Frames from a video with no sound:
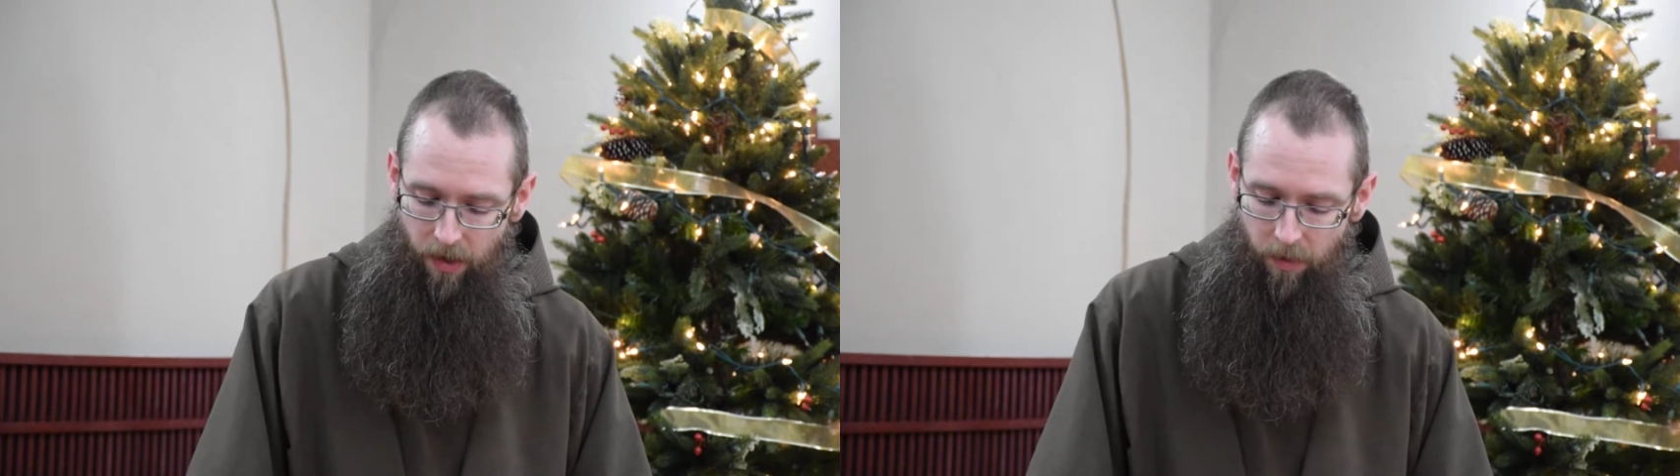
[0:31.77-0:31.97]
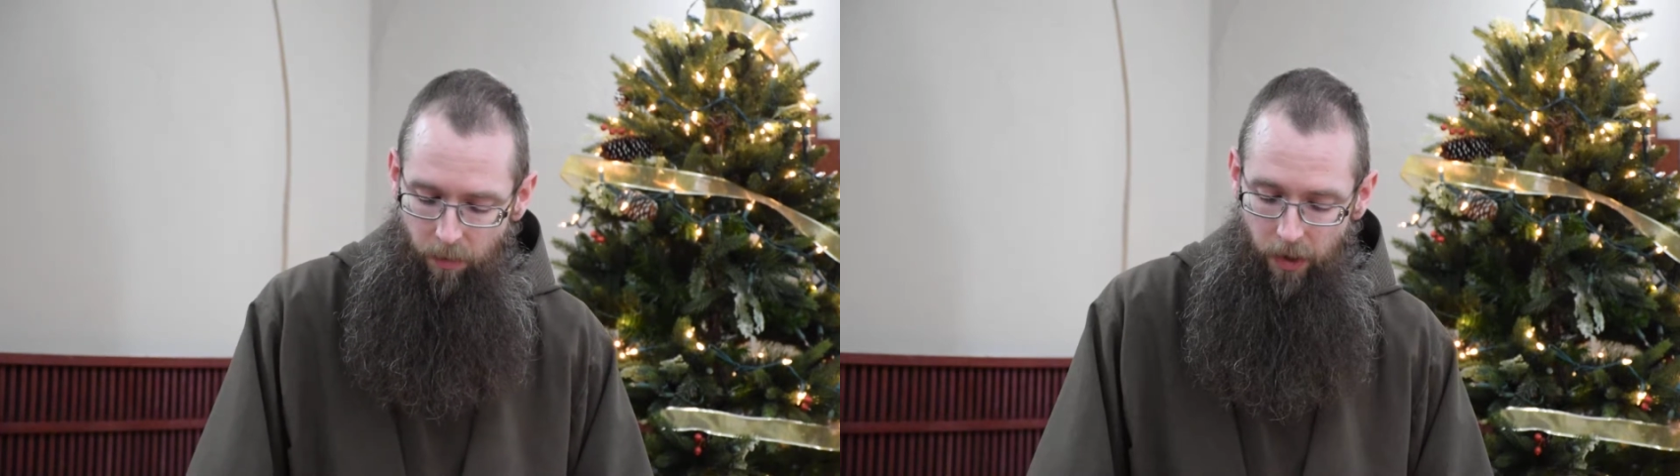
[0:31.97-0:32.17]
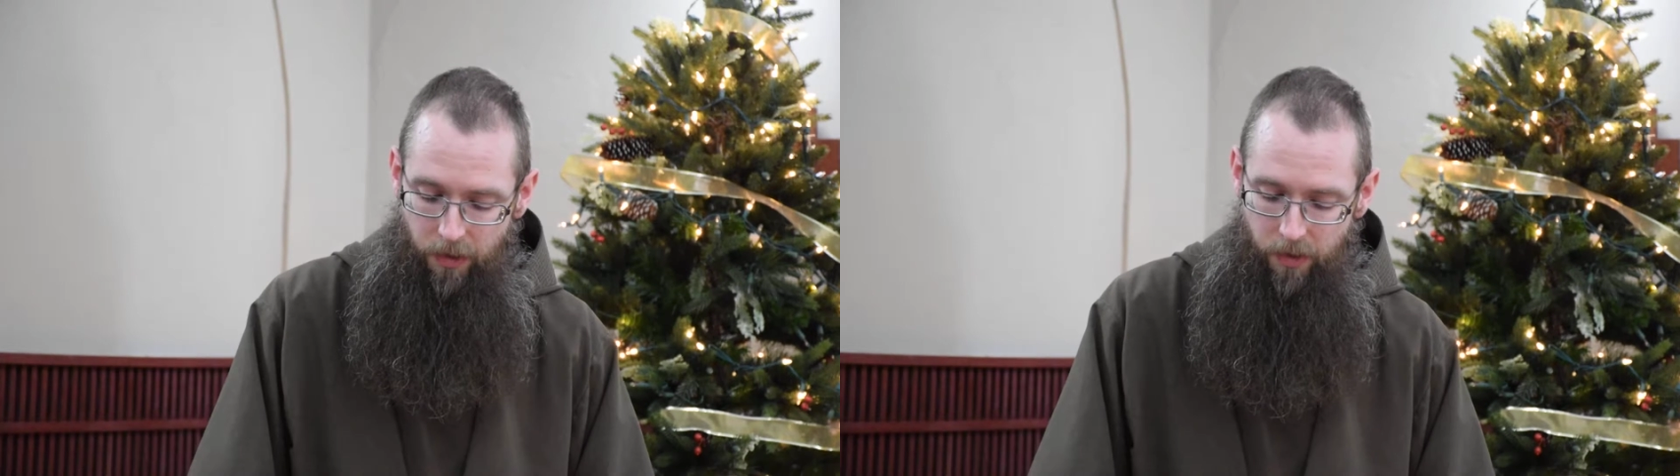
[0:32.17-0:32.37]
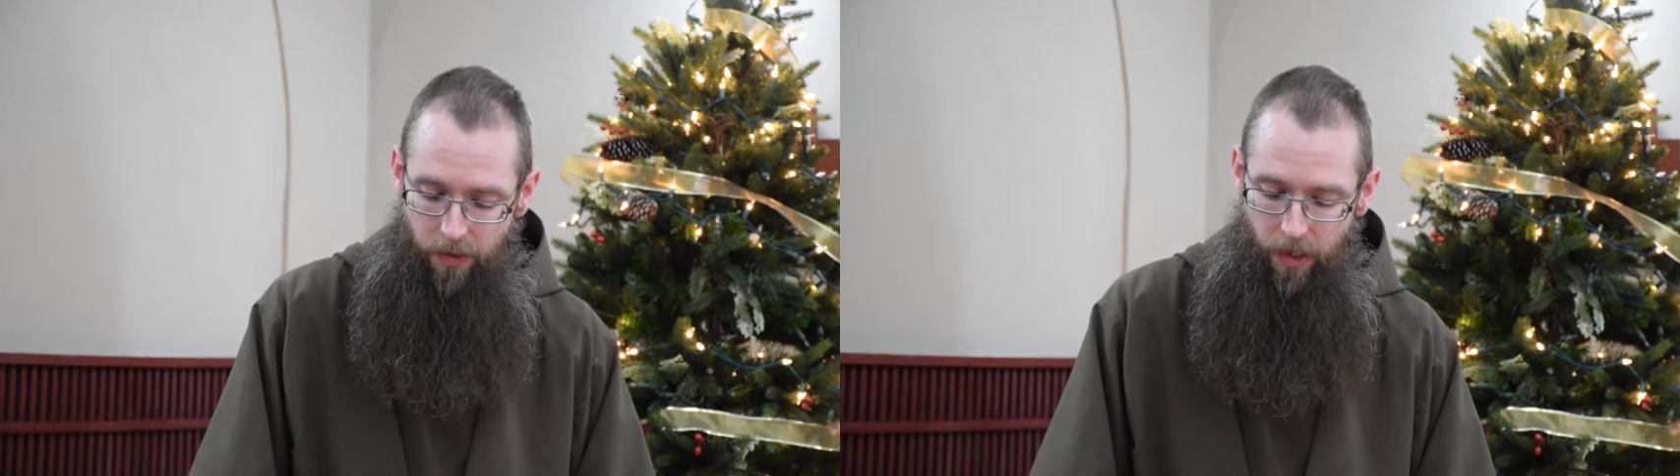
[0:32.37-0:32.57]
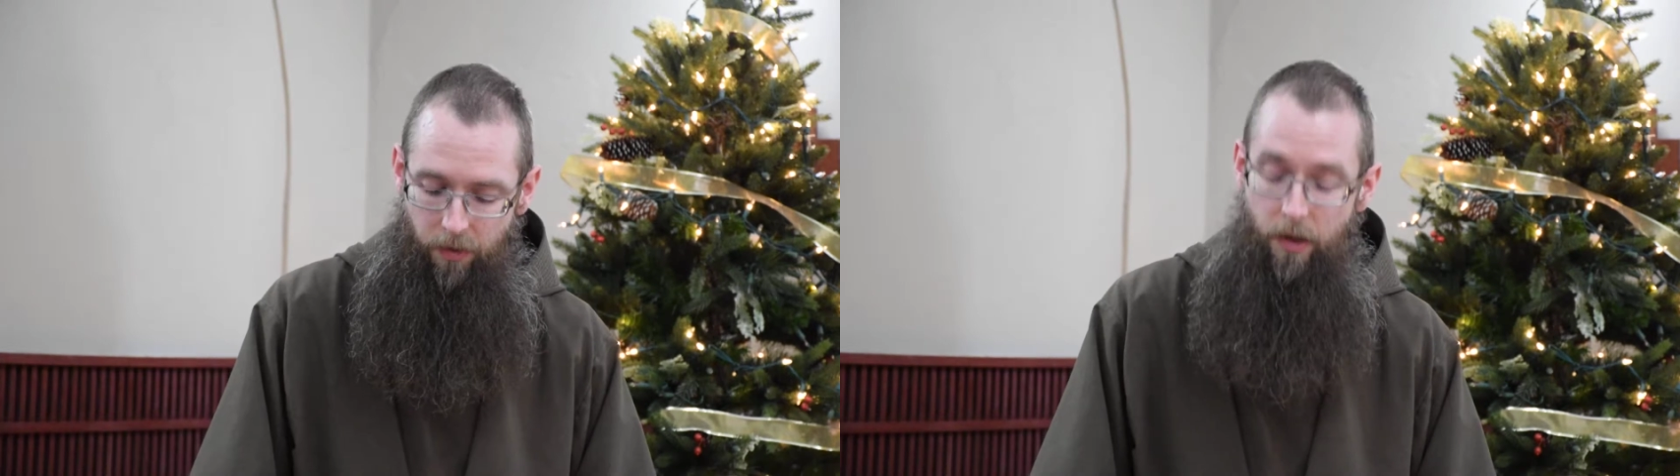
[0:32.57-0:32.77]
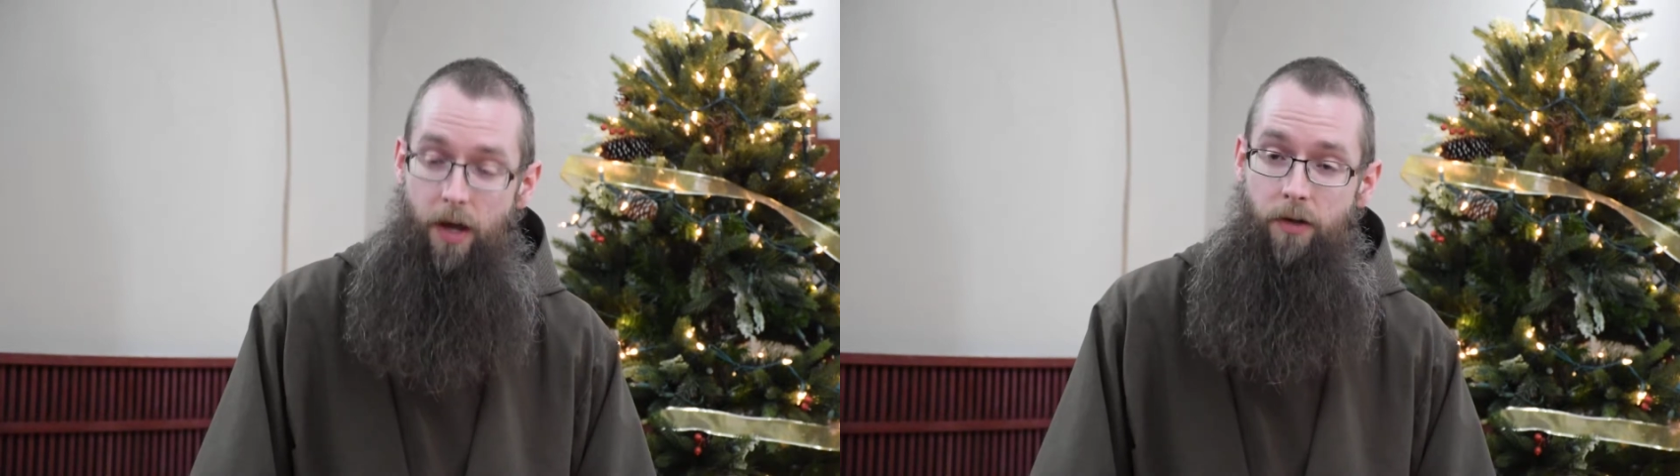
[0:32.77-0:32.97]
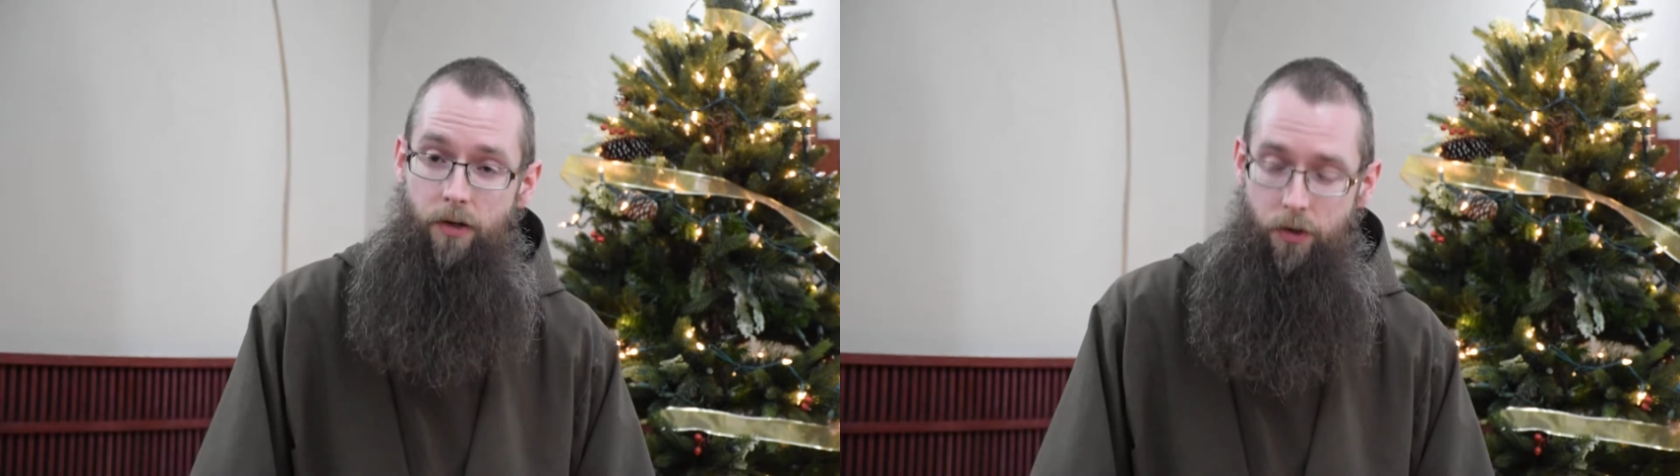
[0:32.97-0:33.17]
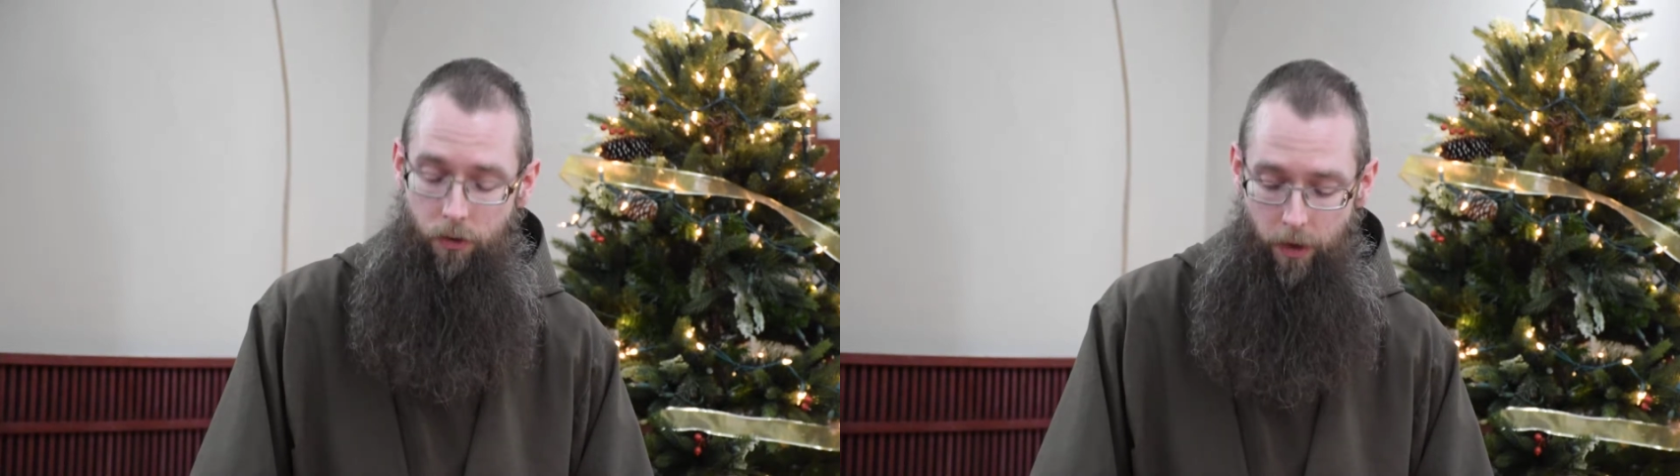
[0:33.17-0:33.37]
But at the end
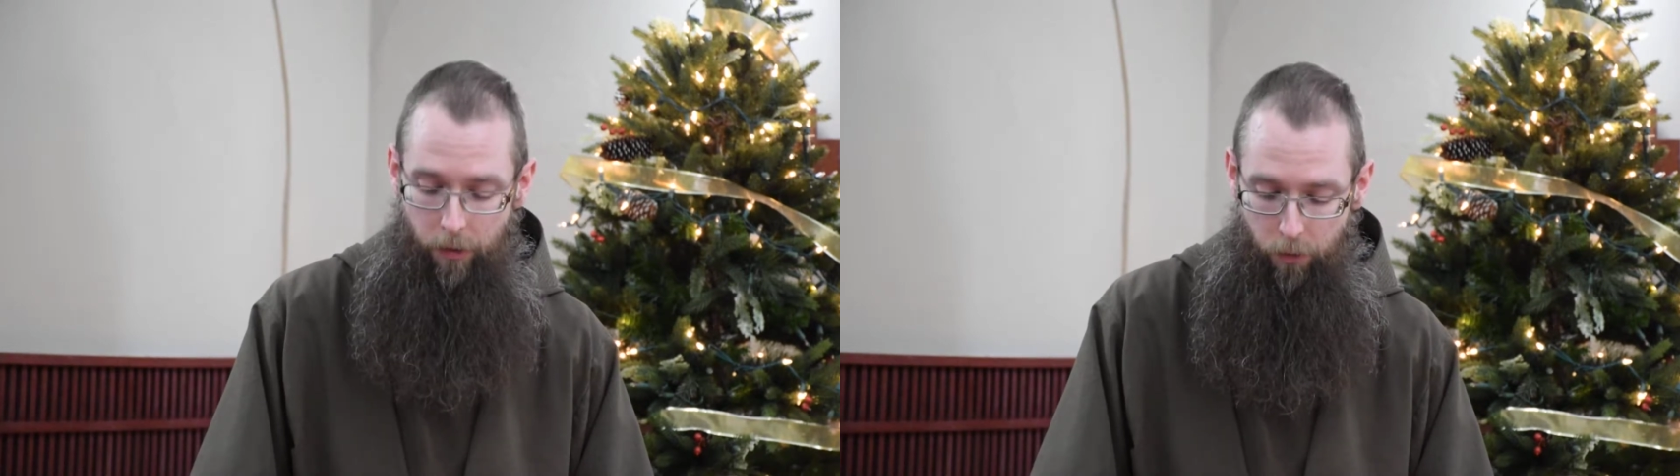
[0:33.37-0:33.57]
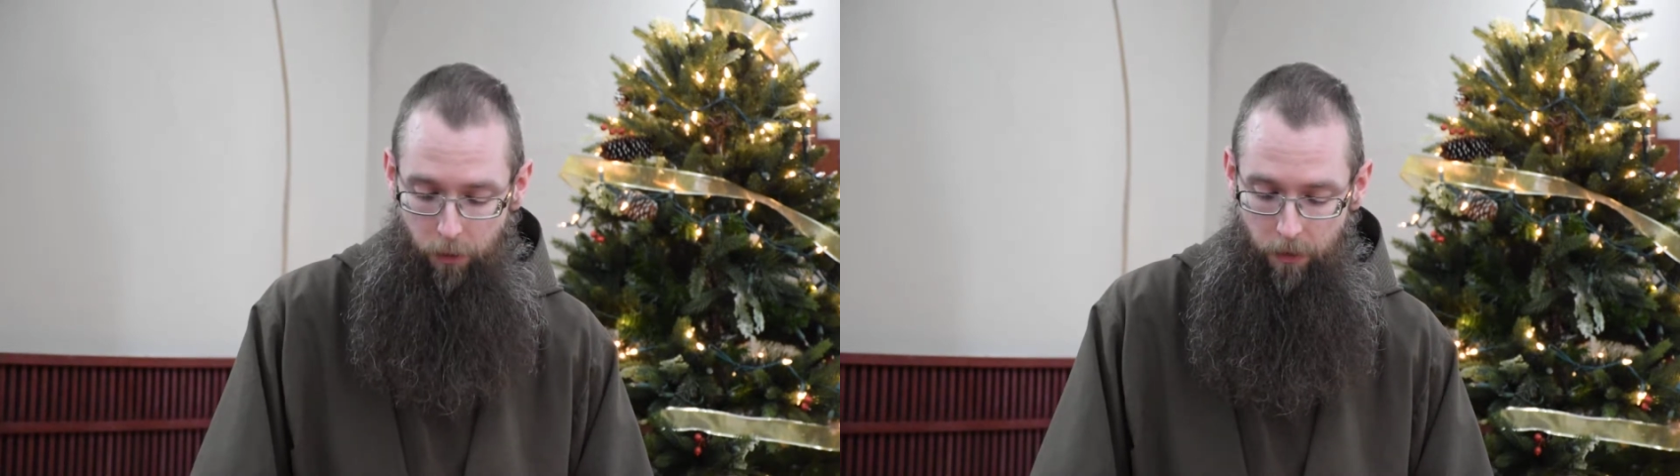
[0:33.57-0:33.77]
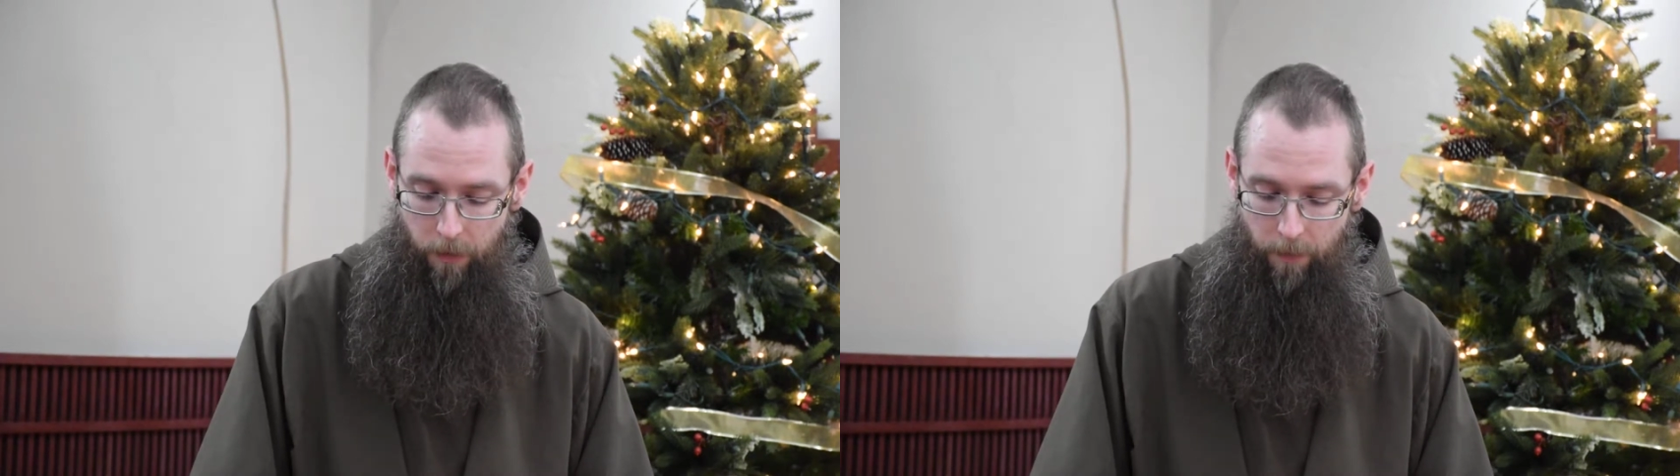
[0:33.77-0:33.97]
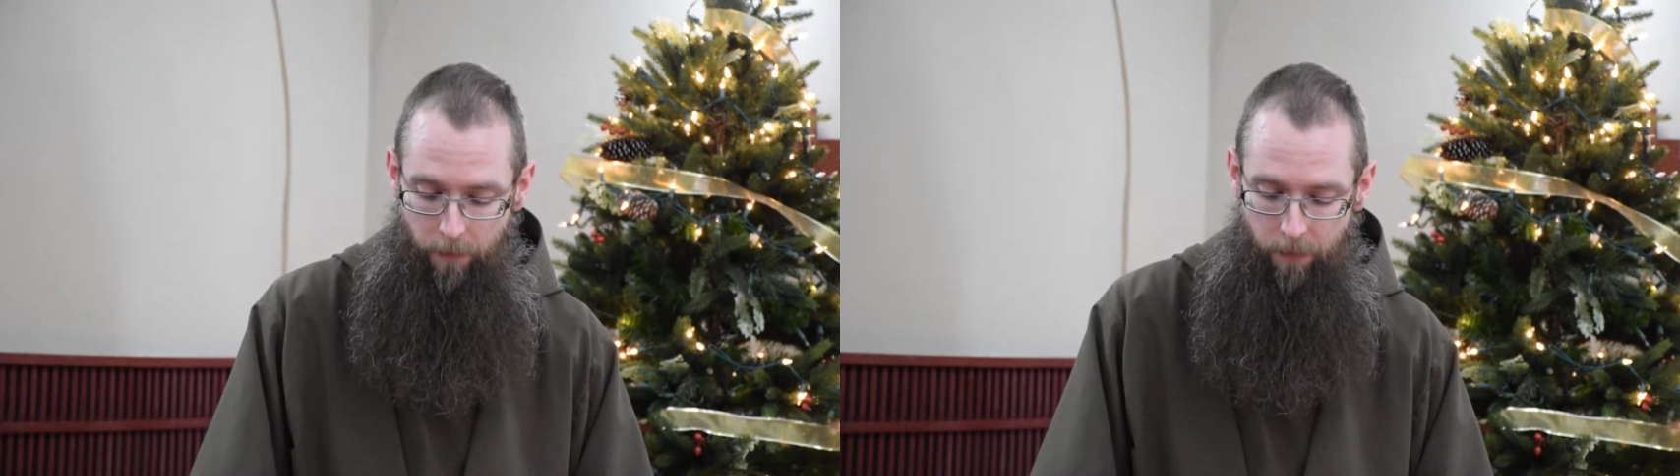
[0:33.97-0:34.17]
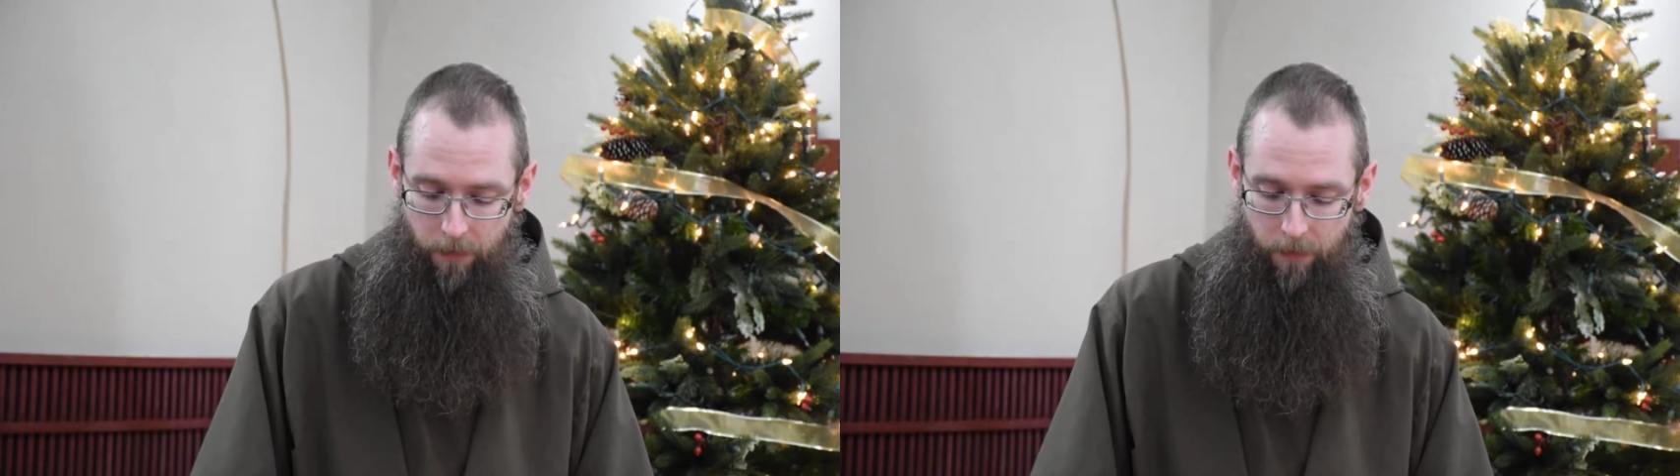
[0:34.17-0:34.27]
is a great good,